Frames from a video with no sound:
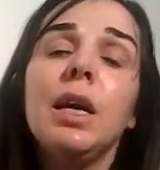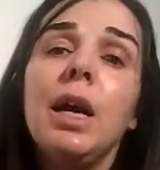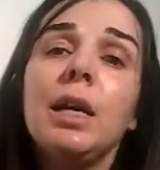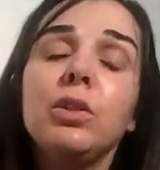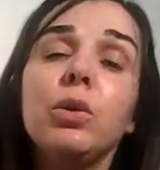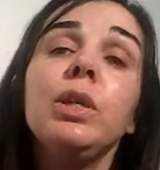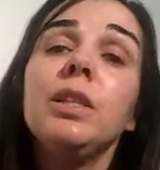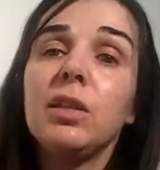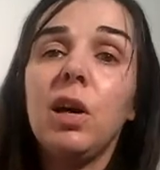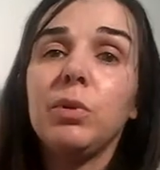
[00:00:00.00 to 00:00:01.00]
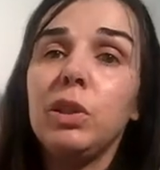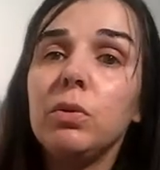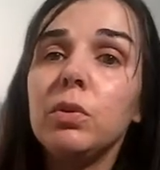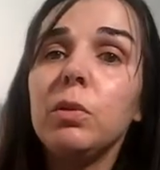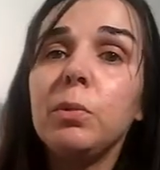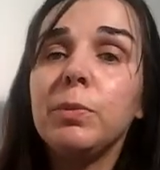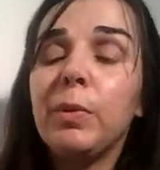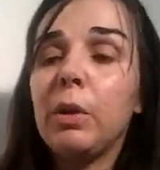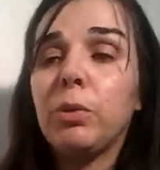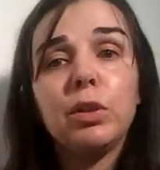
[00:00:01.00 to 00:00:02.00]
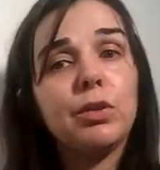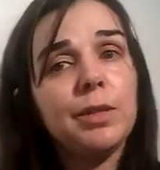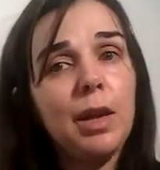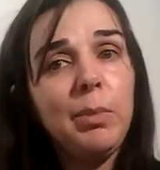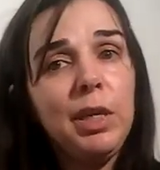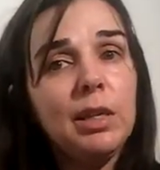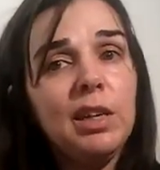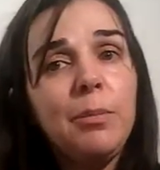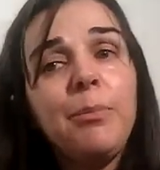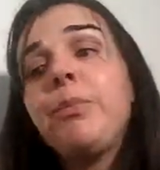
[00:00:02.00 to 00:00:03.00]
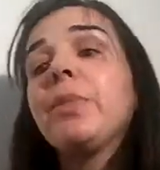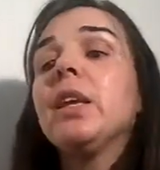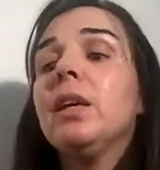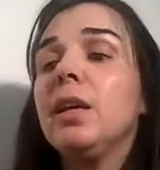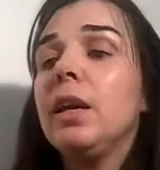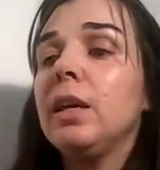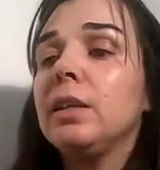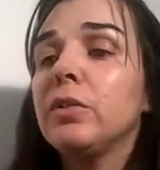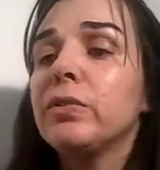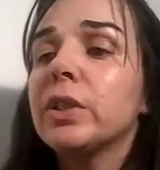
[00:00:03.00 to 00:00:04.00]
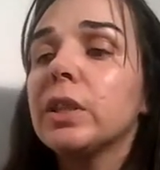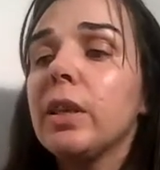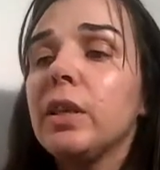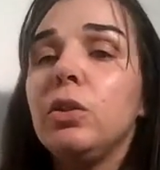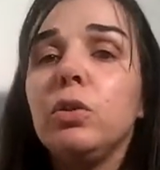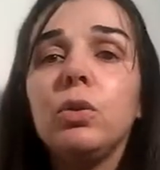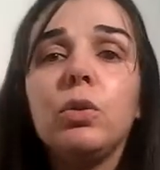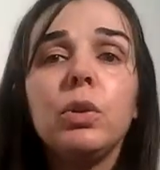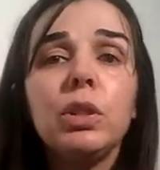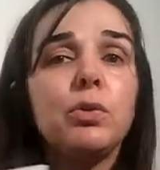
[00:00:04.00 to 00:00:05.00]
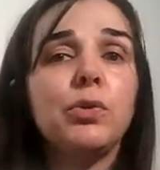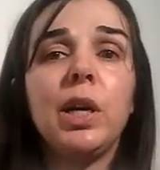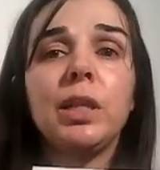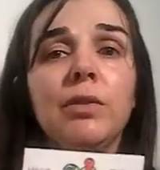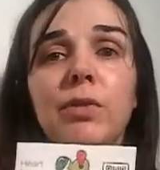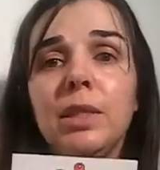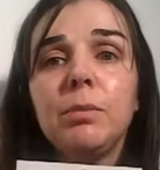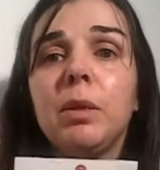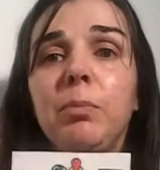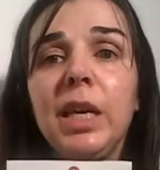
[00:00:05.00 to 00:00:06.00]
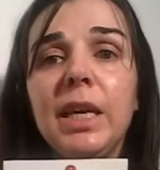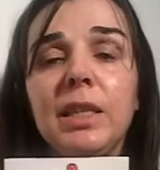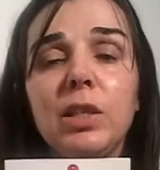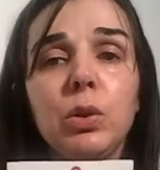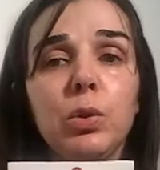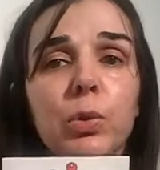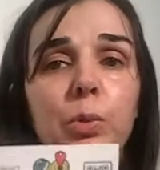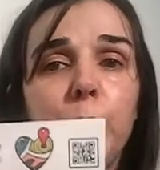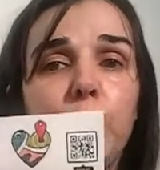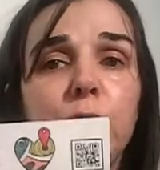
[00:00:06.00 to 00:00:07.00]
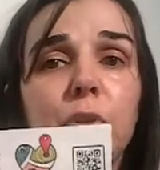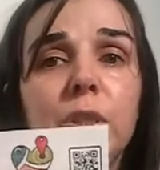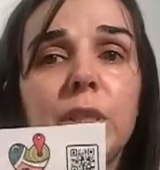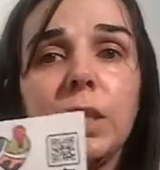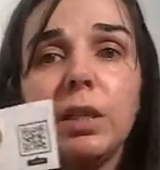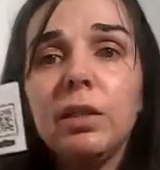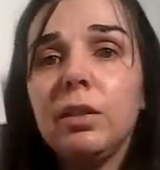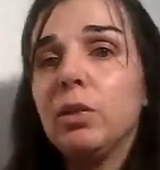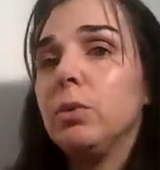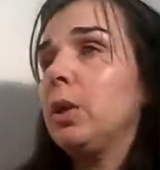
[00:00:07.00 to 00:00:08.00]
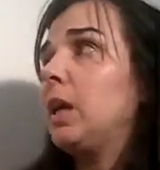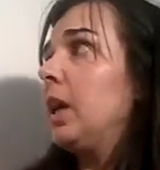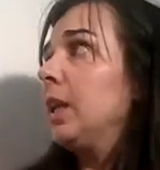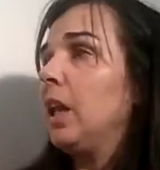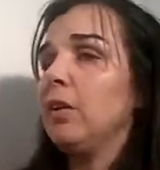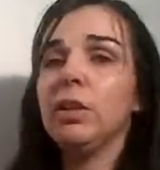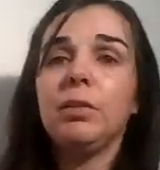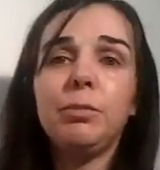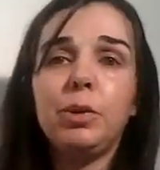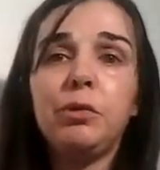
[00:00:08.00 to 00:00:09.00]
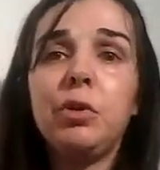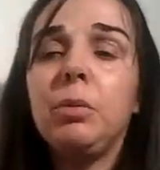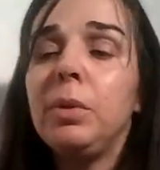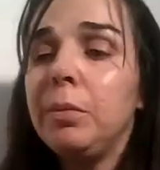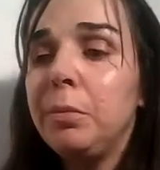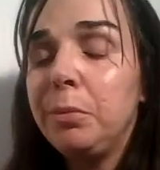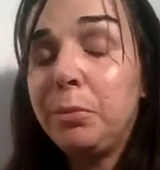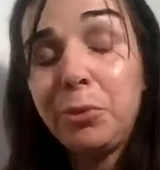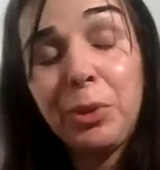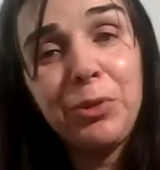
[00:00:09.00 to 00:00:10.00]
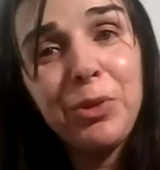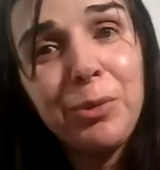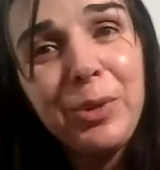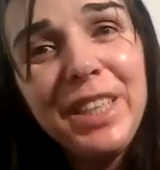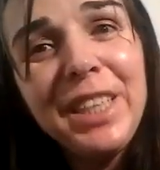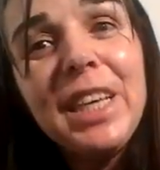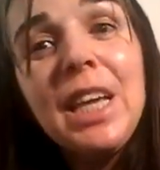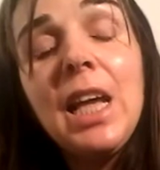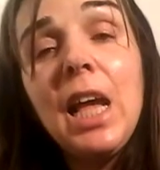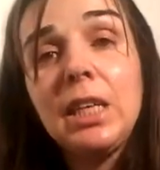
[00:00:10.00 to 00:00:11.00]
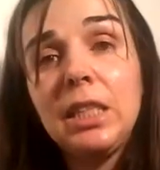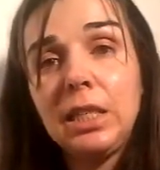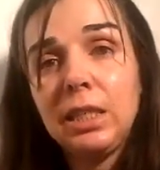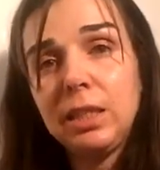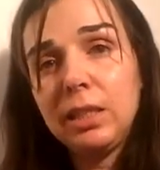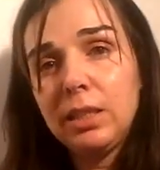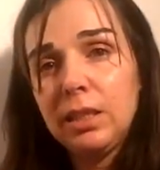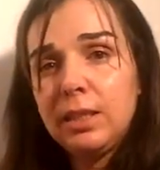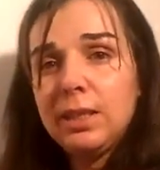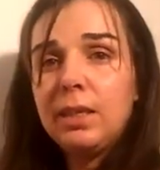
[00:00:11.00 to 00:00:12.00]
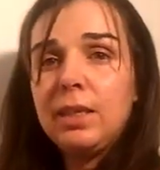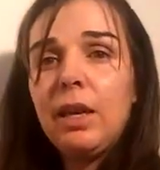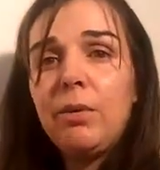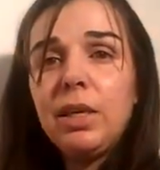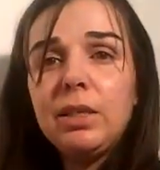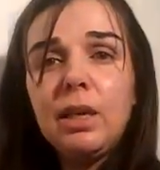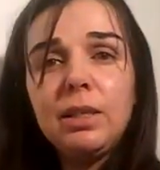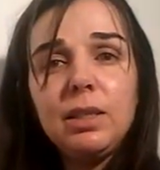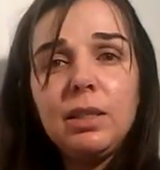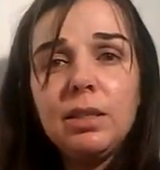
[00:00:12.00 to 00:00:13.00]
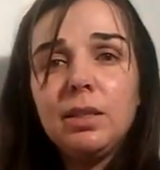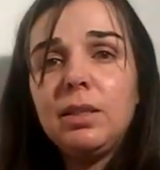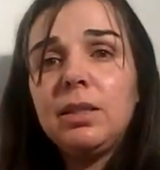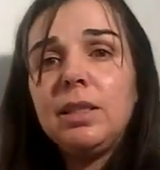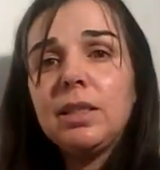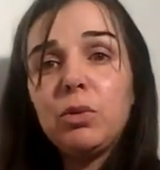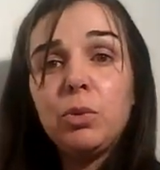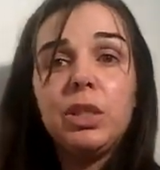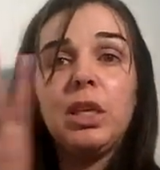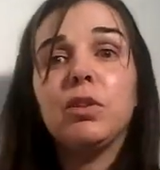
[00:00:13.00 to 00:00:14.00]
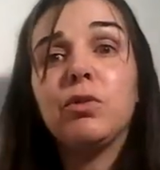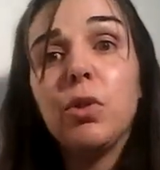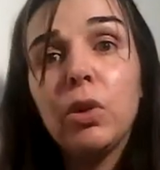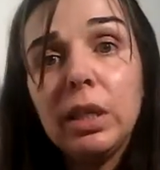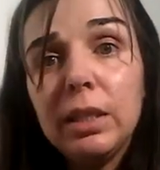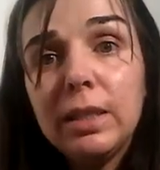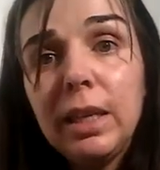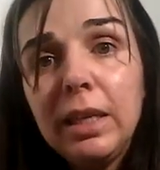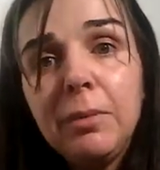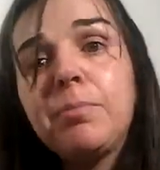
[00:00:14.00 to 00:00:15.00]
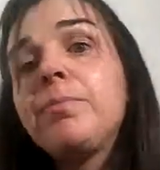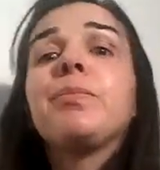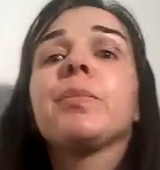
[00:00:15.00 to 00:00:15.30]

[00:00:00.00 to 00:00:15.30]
And so he stops the group. I want to stop here. And the first thing you do is to find a visible place to put your sticker, so eye level preferably, and that is an area that the sticker will not fall easily.